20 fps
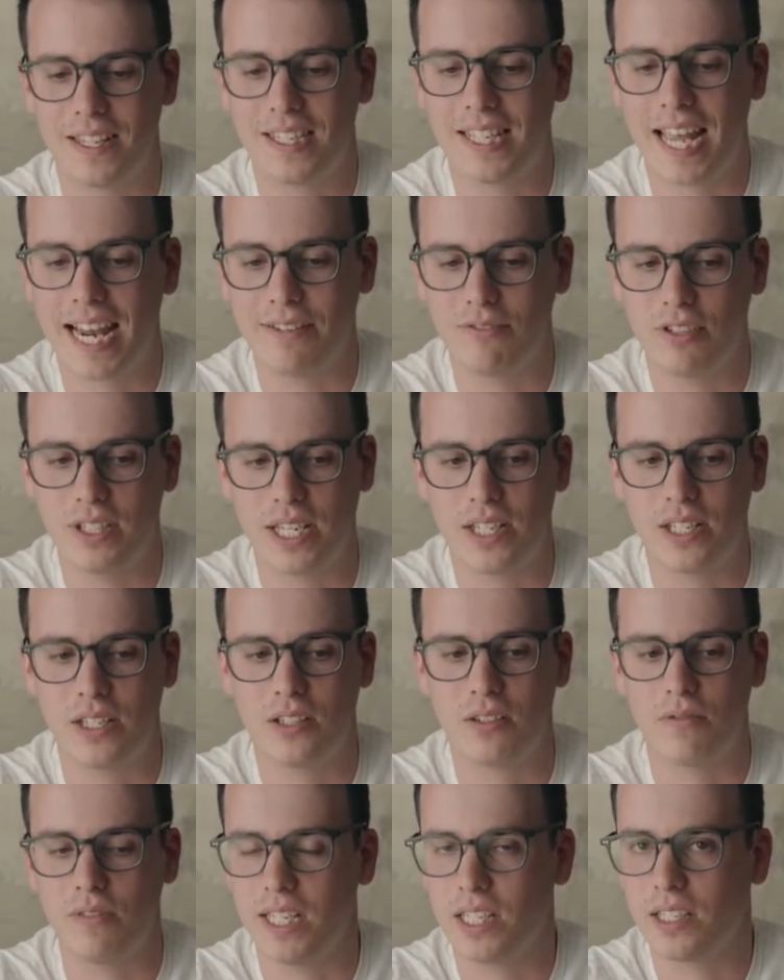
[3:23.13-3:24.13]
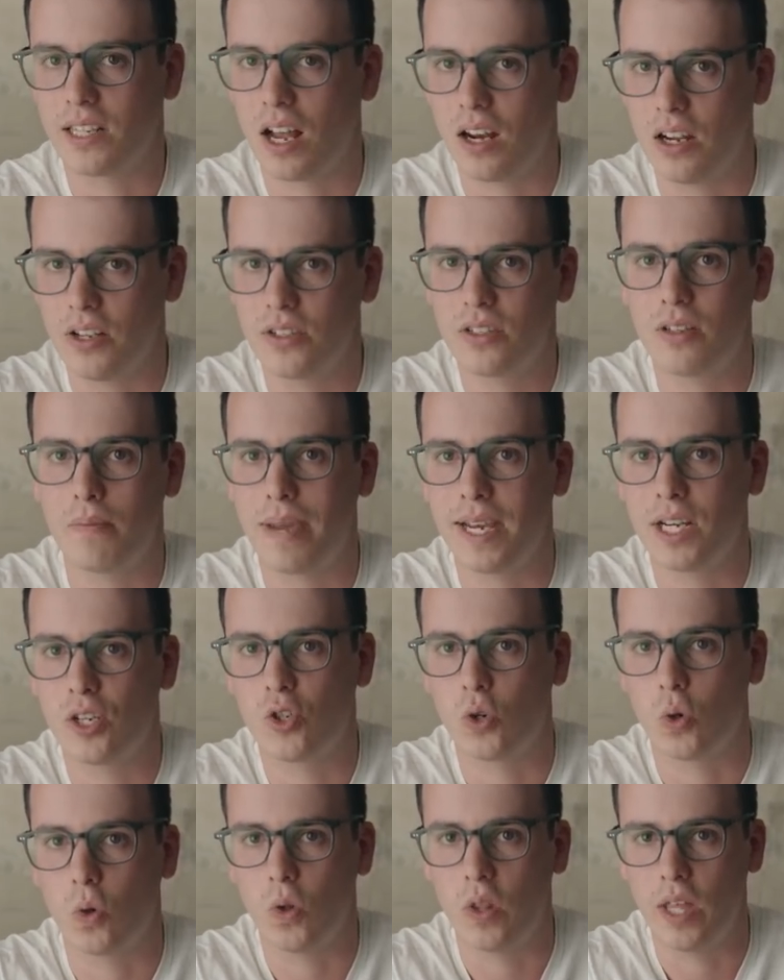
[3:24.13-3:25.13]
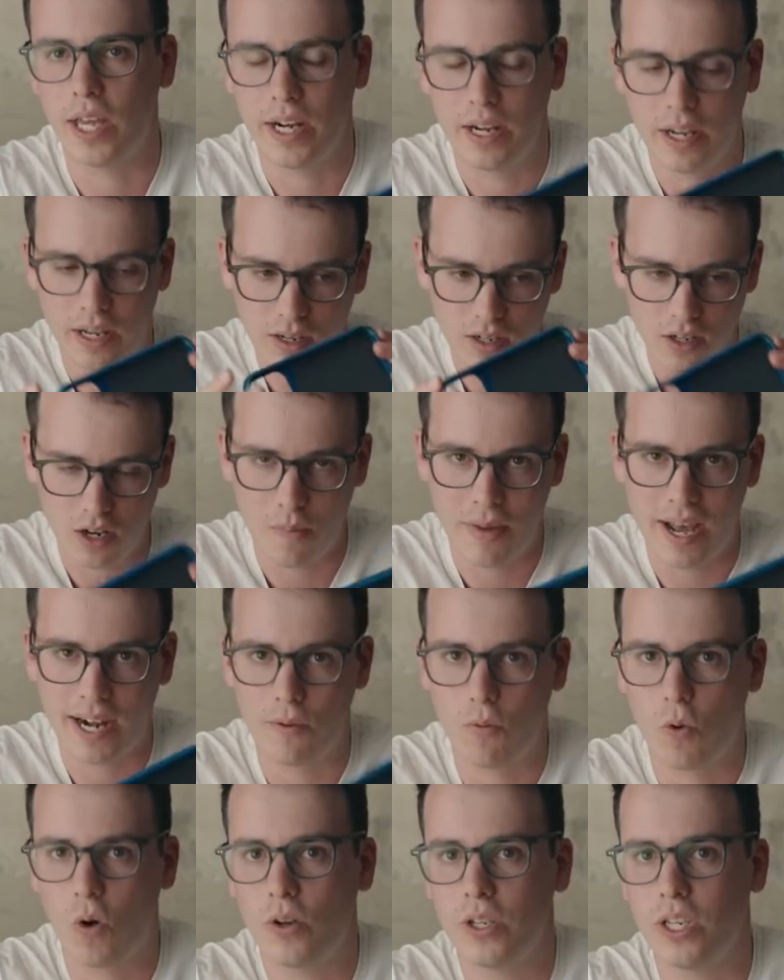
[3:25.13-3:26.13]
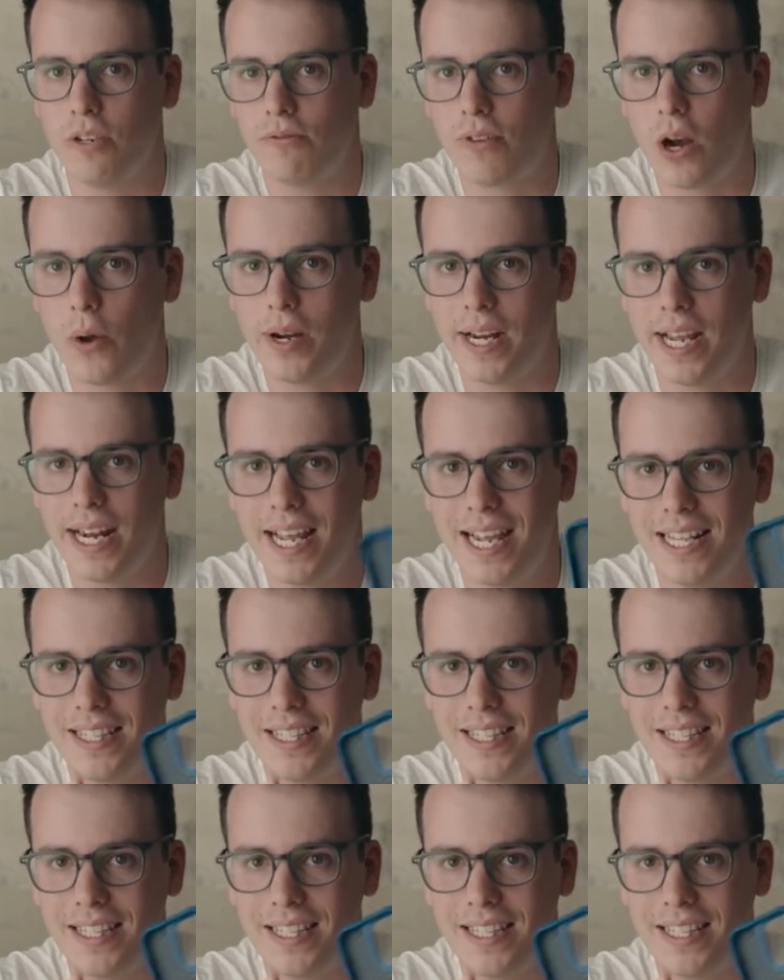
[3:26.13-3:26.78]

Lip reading: the stain resistance of these colours to make sure that no matter what you throw at it,